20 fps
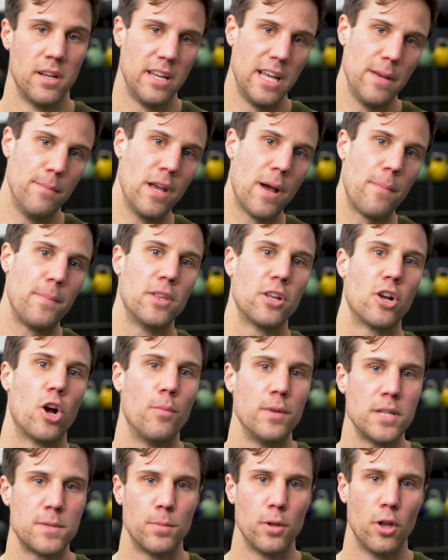Hit me up in the
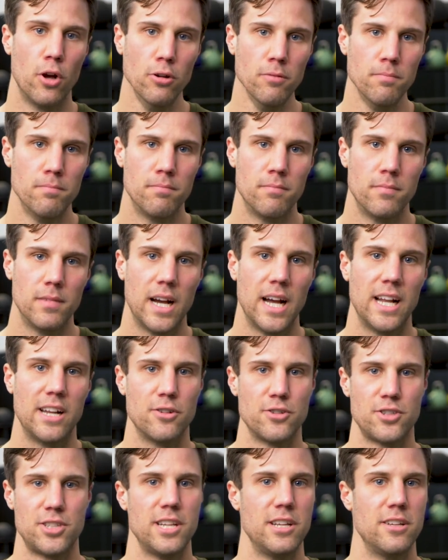comments below, and
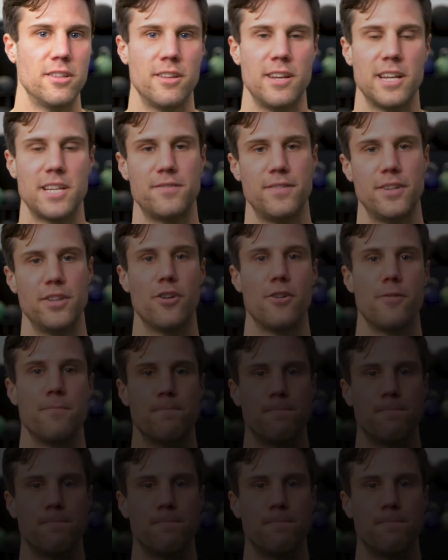I'll see you in the next video.